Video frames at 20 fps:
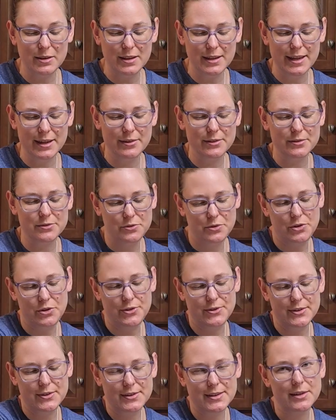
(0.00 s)
Now,
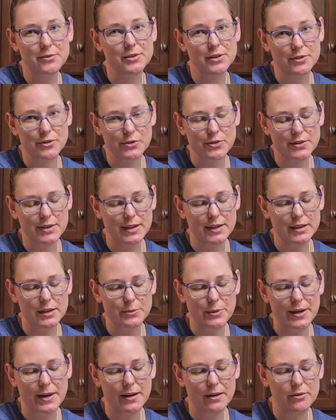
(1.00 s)
you guys have to understand
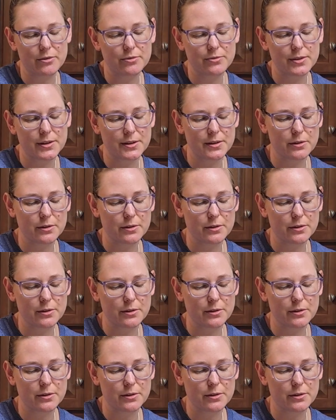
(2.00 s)
that we have